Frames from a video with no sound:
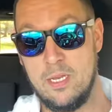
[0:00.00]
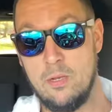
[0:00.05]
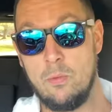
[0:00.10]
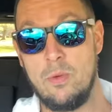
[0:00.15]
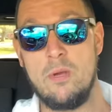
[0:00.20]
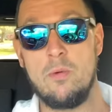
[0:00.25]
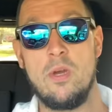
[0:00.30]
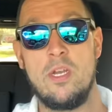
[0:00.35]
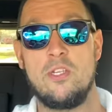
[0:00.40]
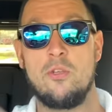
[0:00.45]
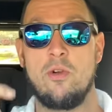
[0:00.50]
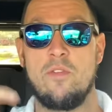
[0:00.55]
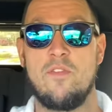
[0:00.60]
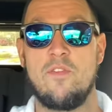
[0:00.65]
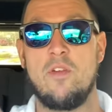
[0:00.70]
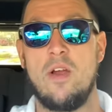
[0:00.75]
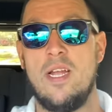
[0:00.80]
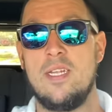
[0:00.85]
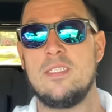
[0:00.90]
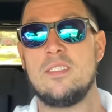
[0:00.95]
We want your
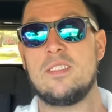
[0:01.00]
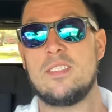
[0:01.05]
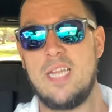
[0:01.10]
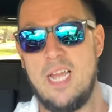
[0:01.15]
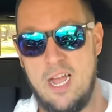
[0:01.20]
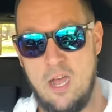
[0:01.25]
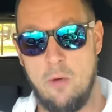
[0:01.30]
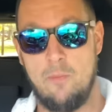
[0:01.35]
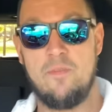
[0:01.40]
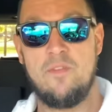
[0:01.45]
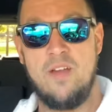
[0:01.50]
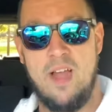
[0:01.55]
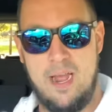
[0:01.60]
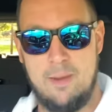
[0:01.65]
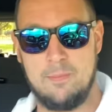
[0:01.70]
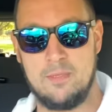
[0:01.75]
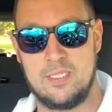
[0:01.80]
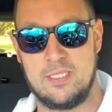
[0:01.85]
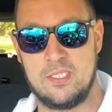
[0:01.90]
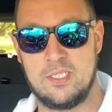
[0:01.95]
friends to help
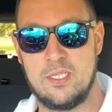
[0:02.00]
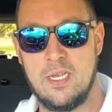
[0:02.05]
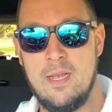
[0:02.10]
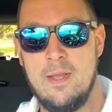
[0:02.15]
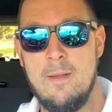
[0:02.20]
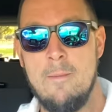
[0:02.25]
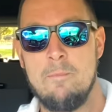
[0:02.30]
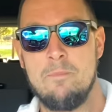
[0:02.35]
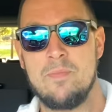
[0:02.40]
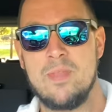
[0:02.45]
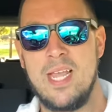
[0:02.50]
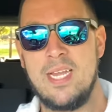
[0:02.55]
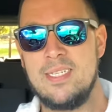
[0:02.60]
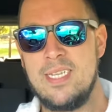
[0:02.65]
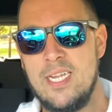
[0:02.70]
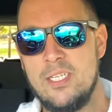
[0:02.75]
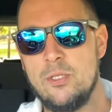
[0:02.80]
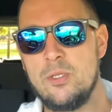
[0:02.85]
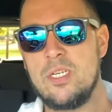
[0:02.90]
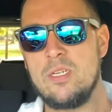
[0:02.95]
families. And
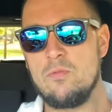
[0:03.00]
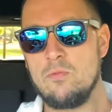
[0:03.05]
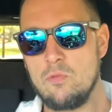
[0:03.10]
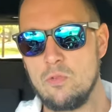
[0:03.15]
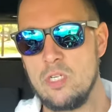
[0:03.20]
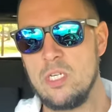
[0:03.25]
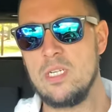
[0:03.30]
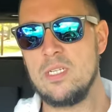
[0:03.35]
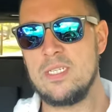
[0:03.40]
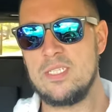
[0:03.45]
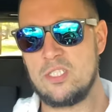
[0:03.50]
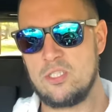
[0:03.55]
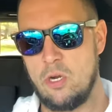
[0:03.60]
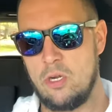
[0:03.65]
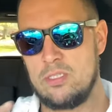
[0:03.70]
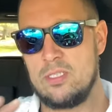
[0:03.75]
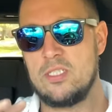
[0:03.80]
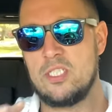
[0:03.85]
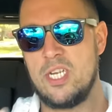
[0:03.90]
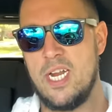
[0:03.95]
then you can really
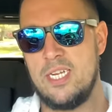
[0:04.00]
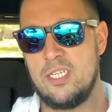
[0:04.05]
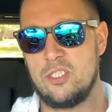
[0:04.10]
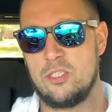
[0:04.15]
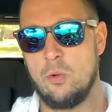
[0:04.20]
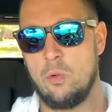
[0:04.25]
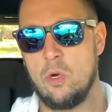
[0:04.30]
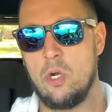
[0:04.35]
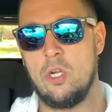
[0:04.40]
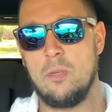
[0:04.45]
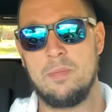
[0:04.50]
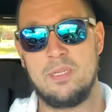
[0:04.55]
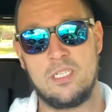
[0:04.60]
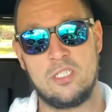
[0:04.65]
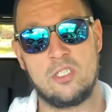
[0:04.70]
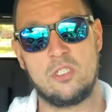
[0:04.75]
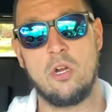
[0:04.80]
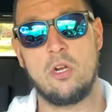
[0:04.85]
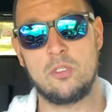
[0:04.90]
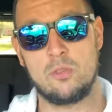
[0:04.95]
start to change the world. But it
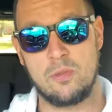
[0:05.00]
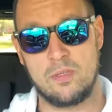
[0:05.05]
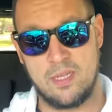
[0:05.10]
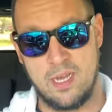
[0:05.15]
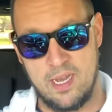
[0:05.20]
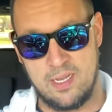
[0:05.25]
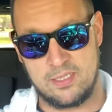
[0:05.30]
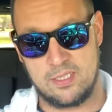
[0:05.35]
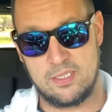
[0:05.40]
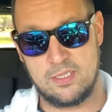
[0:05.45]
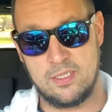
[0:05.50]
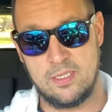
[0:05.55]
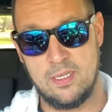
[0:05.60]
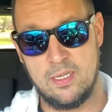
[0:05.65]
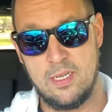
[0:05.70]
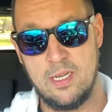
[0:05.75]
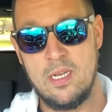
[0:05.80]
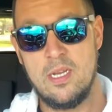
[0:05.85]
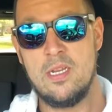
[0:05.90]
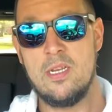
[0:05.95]
starts with us.
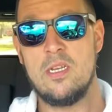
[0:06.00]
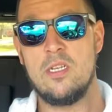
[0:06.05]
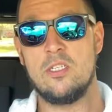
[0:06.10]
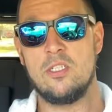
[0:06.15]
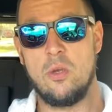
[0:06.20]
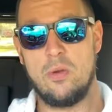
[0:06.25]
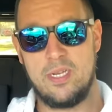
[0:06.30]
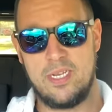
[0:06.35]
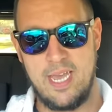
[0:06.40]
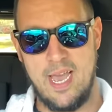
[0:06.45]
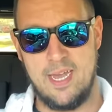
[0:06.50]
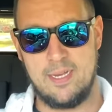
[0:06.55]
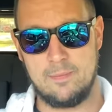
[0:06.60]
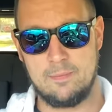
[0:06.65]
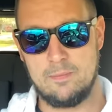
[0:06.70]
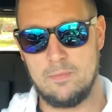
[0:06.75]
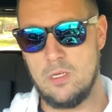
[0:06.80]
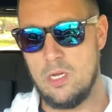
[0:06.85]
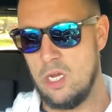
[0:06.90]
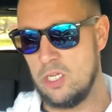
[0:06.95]
So again,
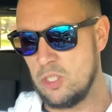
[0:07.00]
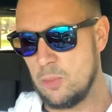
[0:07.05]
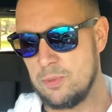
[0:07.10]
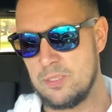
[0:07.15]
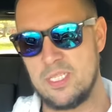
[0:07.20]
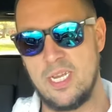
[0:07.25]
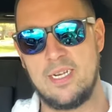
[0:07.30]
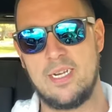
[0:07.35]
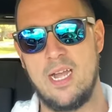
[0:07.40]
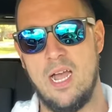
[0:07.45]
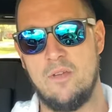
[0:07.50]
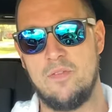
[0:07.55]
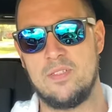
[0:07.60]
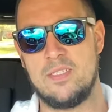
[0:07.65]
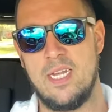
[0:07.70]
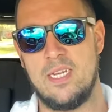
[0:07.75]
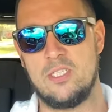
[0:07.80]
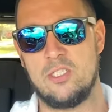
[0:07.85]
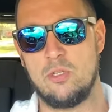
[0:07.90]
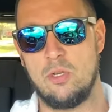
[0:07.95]
100%
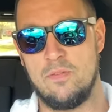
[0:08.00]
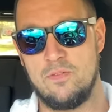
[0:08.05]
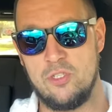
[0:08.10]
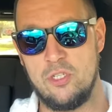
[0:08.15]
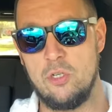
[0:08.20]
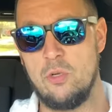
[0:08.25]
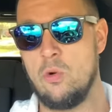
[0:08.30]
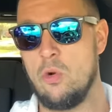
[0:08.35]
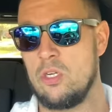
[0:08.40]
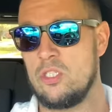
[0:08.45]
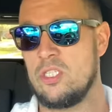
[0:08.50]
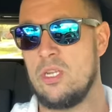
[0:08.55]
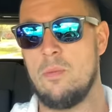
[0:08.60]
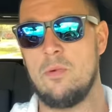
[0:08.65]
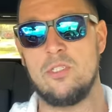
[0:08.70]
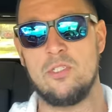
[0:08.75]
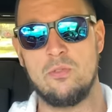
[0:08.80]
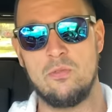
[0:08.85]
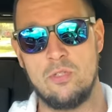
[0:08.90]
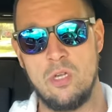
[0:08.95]
confidential. If you or
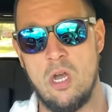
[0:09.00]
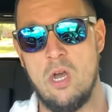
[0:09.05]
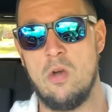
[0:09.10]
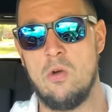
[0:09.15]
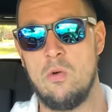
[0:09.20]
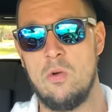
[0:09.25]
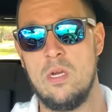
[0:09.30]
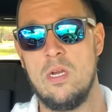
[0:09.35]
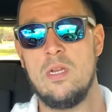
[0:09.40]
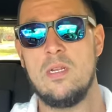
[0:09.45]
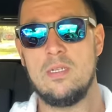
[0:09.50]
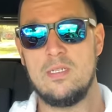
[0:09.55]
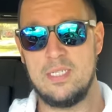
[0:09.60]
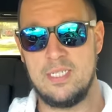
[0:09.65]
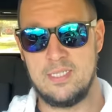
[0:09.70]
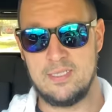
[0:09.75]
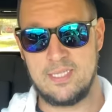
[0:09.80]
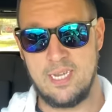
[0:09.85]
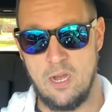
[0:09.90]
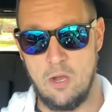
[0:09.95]
someone you know
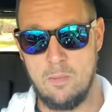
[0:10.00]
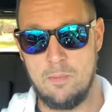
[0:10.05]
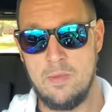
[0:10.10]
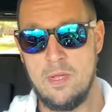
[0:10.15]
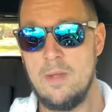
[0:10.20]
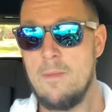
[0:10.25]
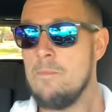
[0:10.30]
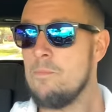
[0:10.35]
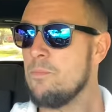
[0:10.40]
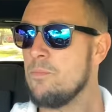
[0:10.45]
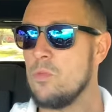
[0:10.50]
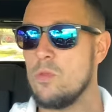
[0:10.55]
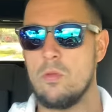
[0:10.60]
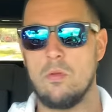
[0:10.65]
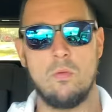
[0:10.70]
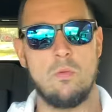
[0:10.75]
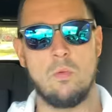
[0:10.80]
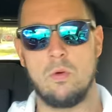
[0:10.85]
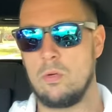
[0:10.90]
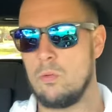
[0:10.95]
needs help,
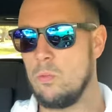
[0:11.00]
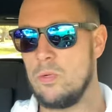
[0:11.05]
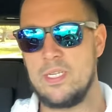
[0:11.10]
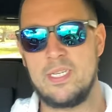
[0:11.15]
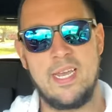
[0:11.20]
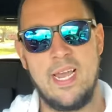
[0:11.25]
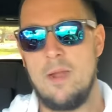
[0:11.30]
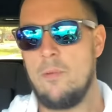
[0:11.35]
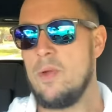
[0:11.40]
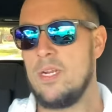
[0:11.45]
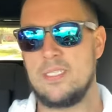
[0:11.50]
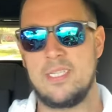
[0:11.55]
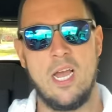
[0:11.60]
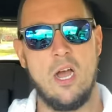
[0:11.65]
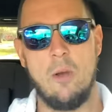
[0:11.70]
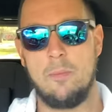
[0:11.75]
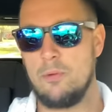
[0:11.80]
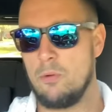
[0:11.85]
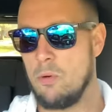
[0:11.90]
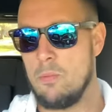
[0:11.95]
we're, we can not wait to
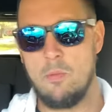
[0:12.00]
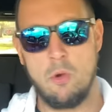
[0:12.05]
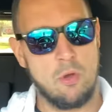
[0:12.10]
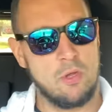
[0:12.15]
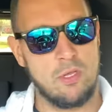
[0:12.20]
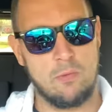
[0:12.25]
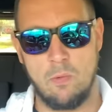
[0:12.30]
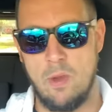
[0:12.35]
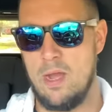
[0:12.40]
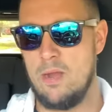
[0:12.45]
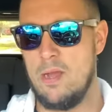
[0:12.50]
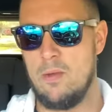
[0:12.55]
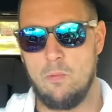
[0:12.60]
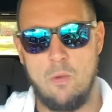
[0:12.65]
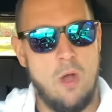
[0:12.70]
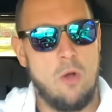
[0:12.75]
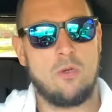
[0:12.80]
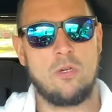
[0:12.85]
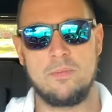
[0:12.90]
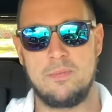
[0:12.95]
help you. We're more than
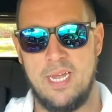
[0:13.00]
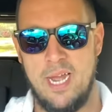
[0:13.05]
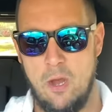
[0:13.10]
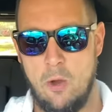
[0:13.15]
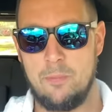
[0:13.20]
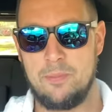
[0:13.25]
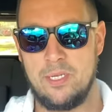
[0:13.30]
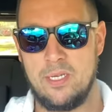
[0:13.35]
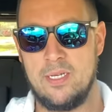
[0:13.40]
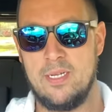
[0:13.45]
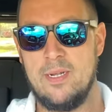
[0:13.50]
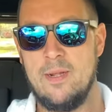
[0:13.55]
welcome to help you.